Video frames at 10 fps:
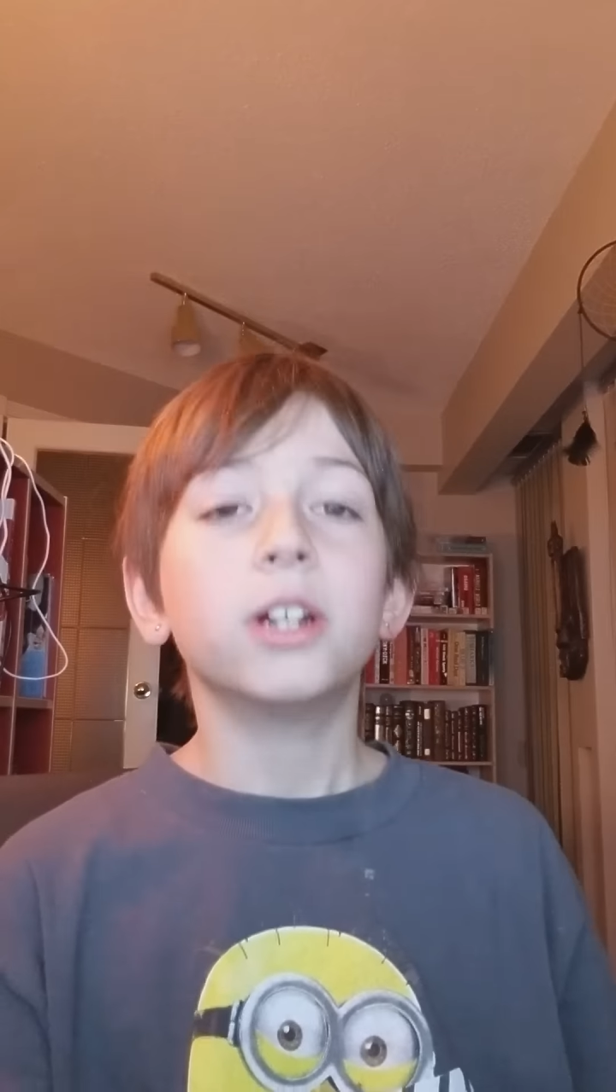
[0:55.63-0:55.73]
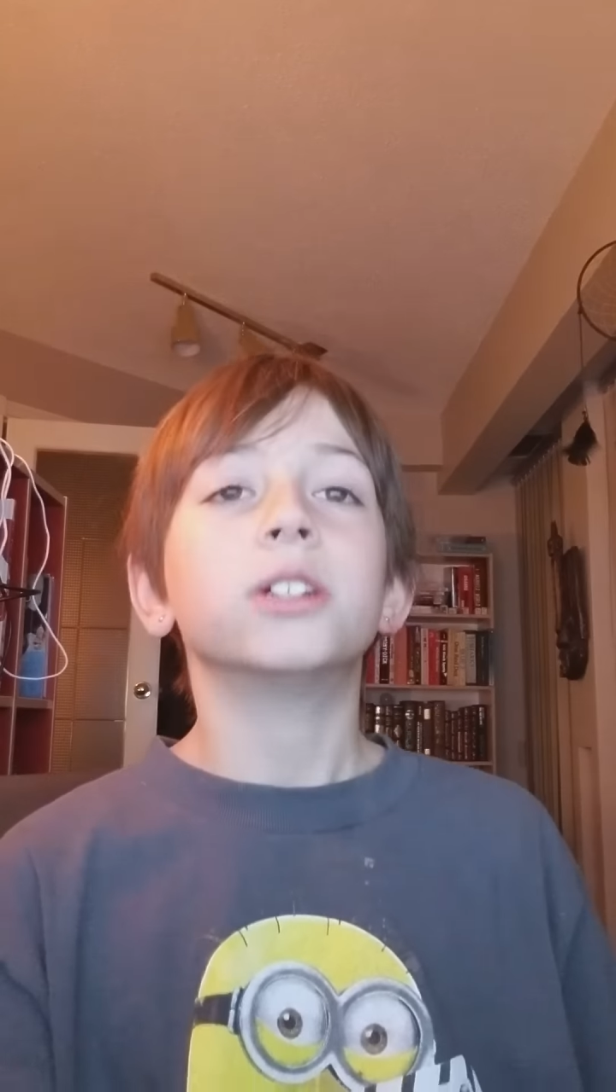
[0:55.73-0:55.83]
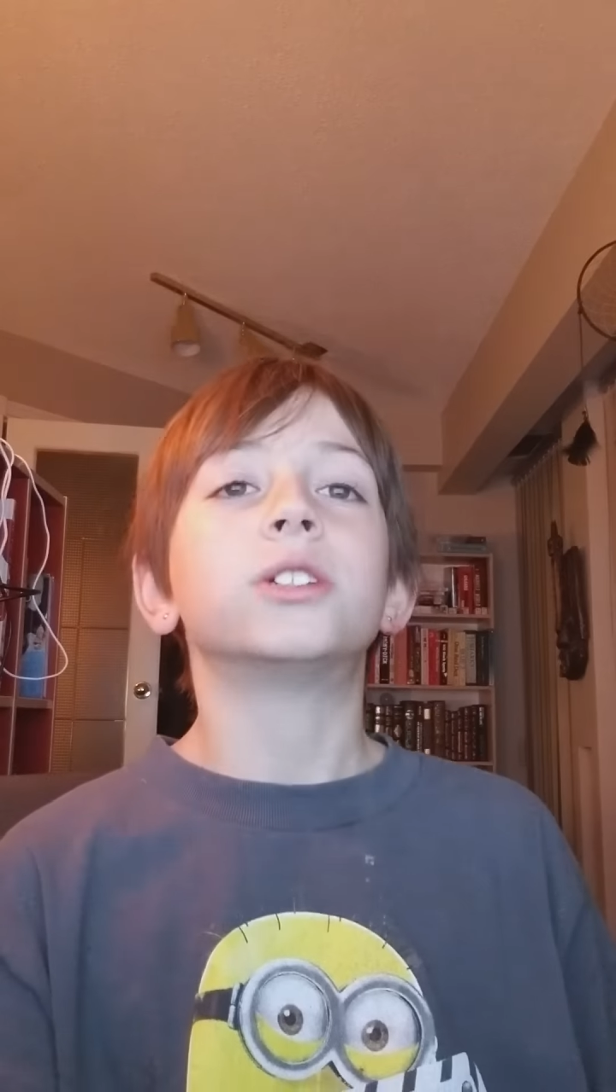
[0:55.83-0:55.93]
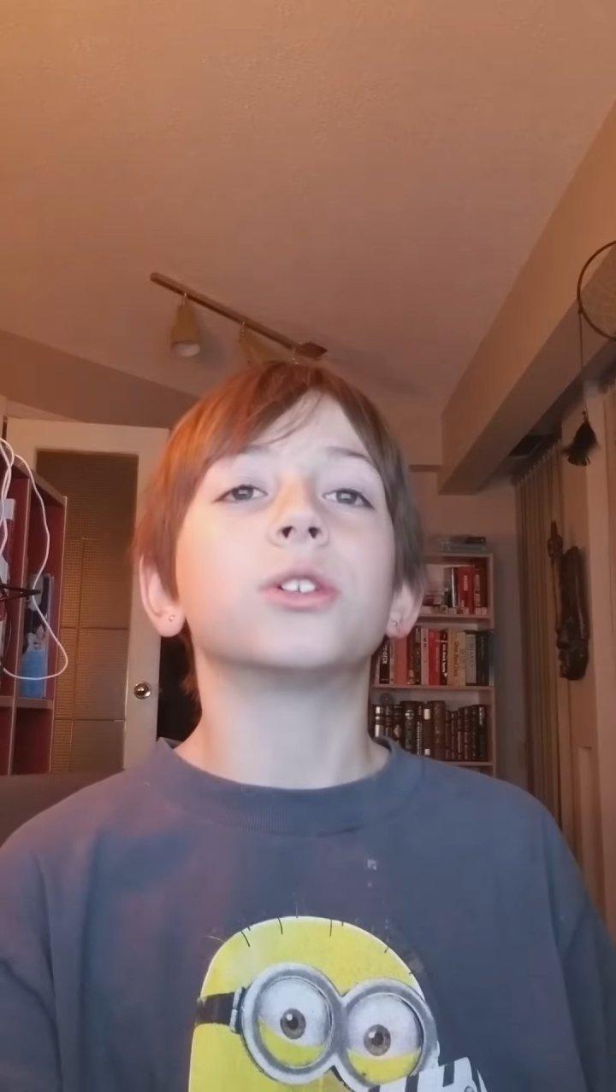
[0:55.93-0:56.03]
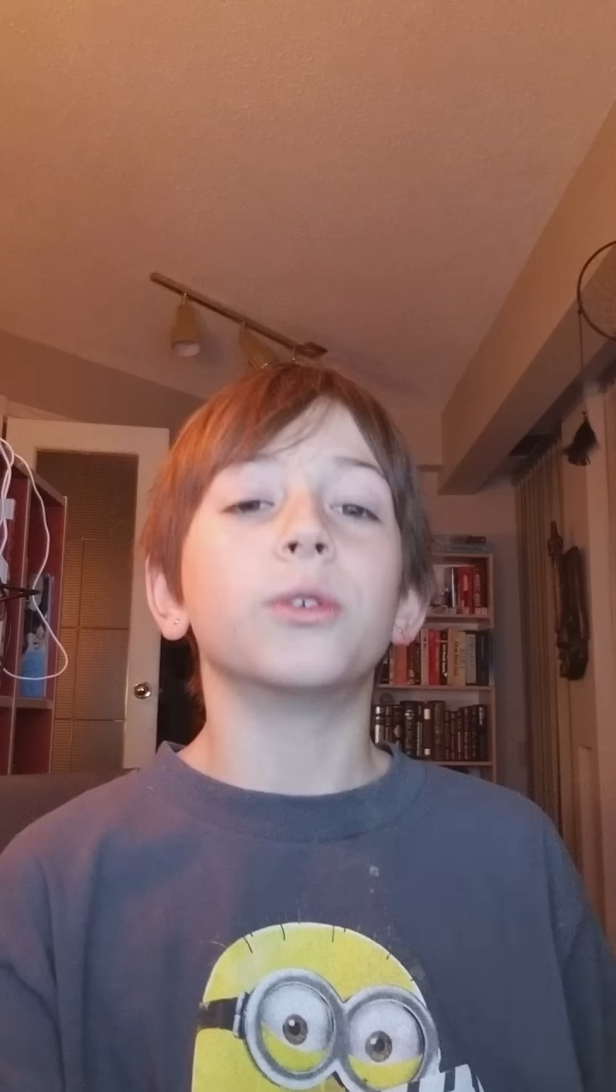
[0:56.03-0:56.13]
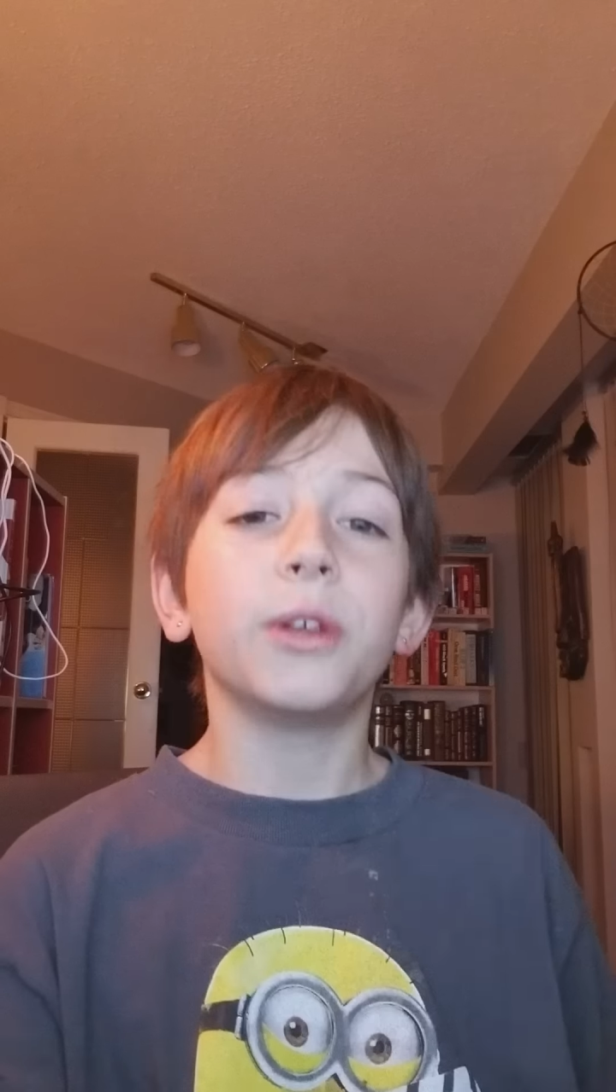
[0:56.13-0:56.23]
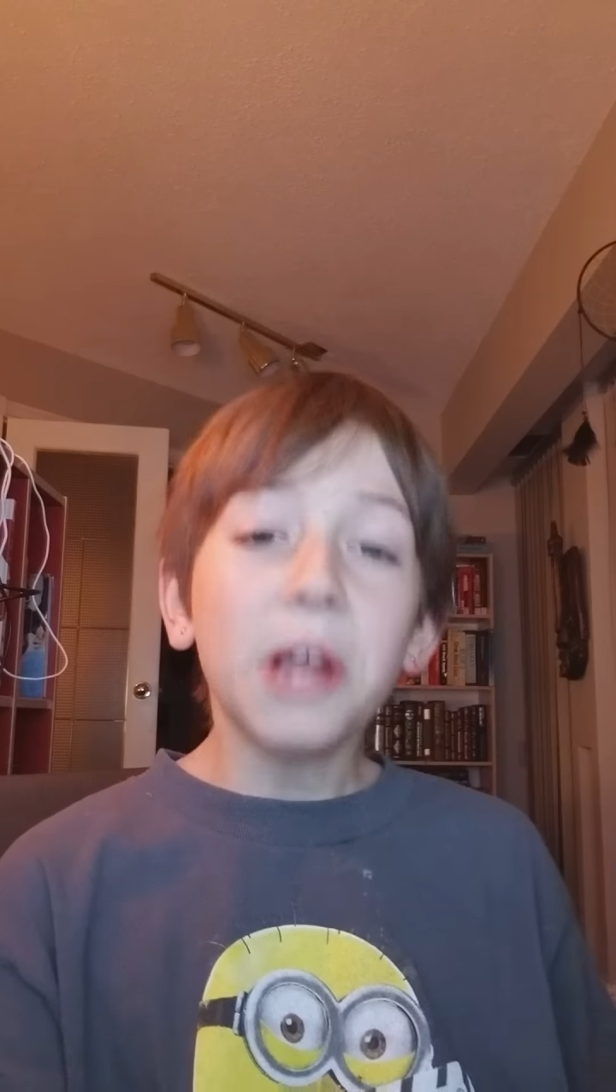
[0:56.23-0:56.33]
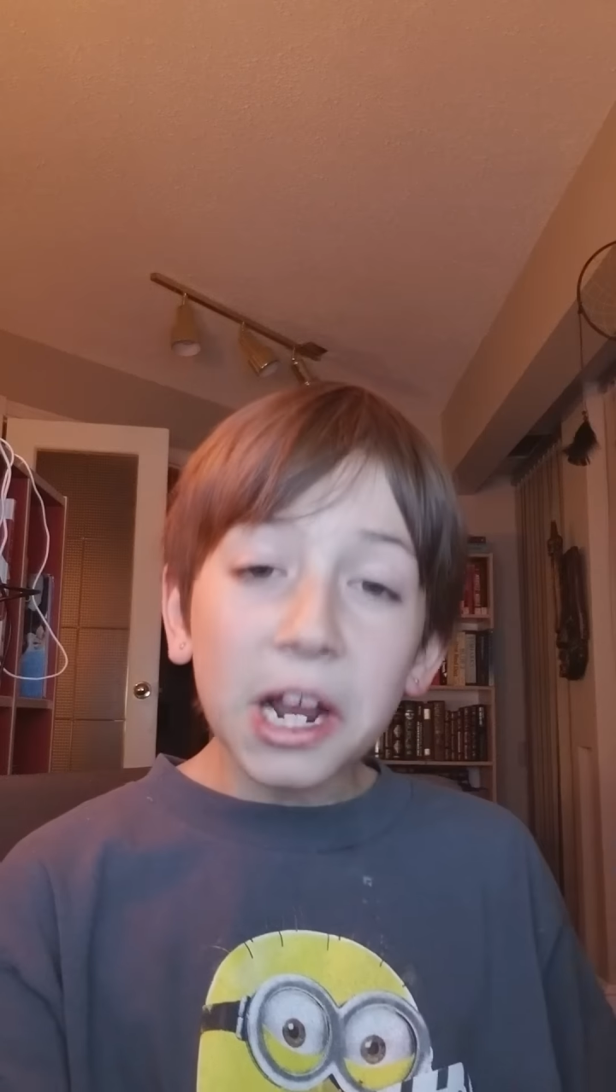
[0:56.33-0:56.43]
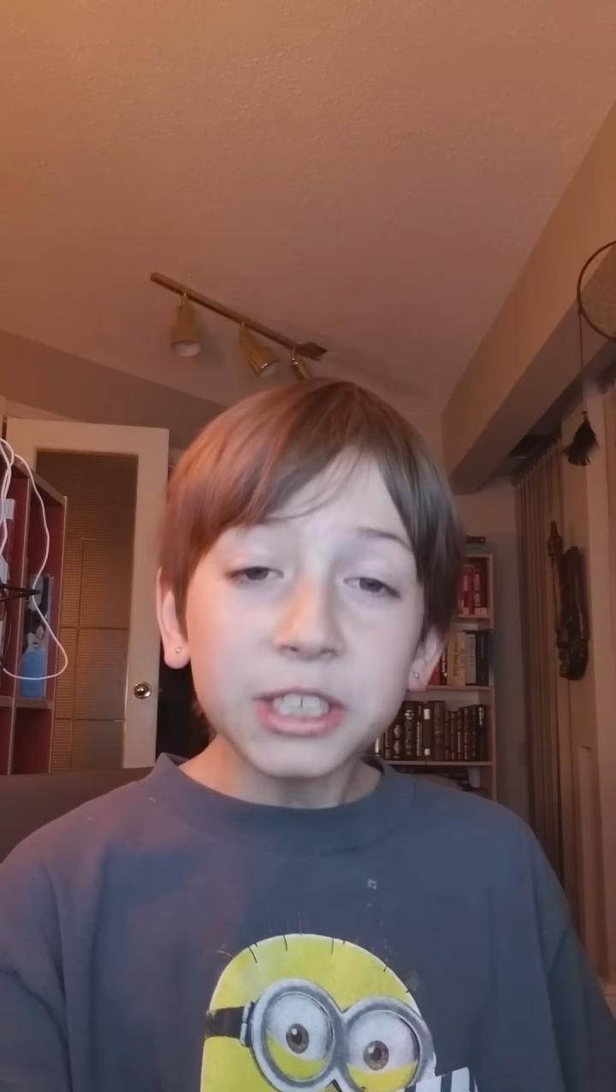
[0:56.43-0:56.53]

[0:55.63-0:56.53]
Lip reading: So you guys